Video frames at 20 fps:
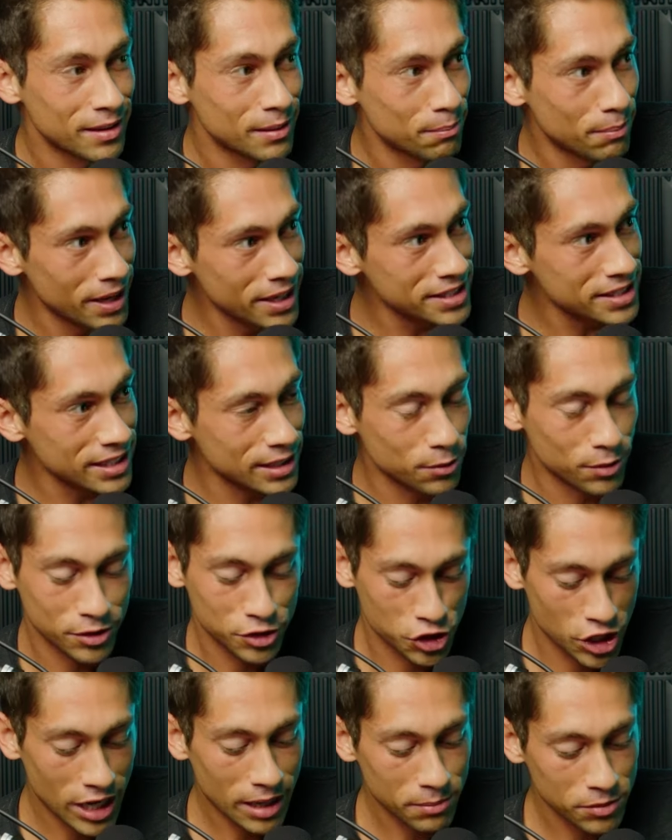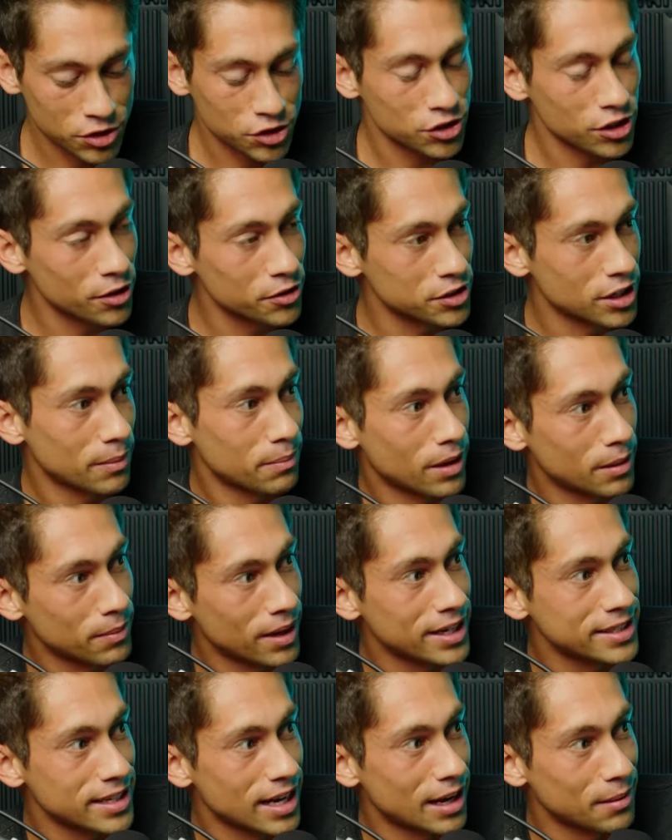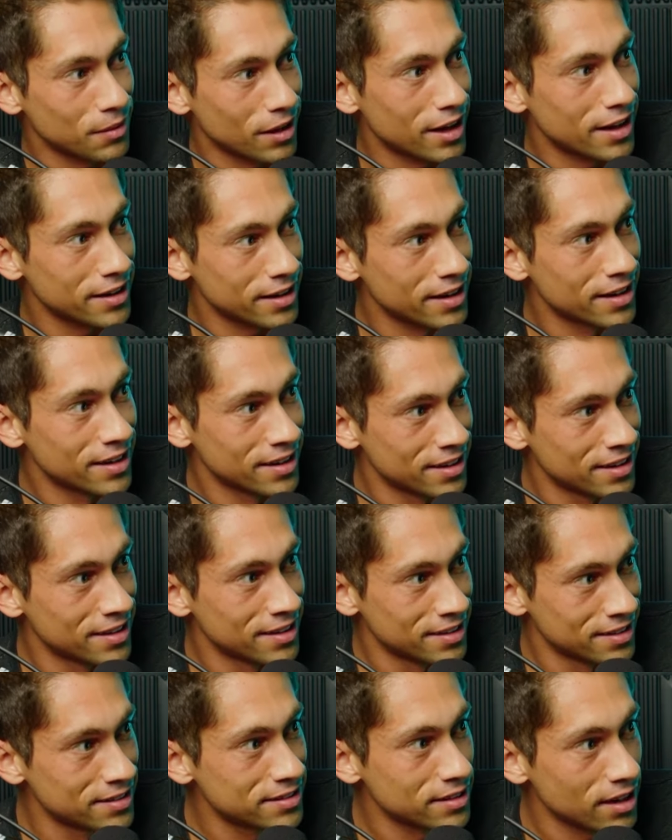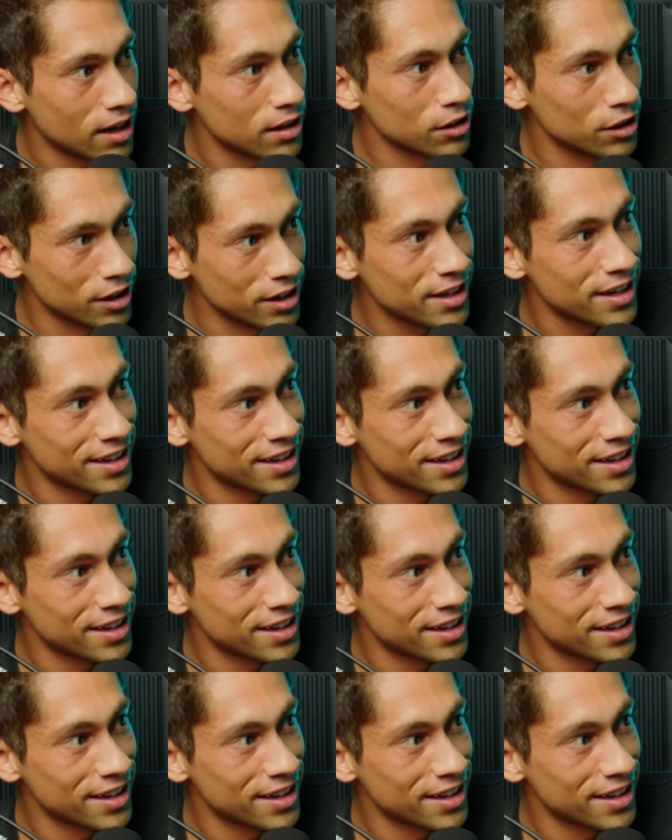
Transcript: Basically, when James shows up on my timeline, I look.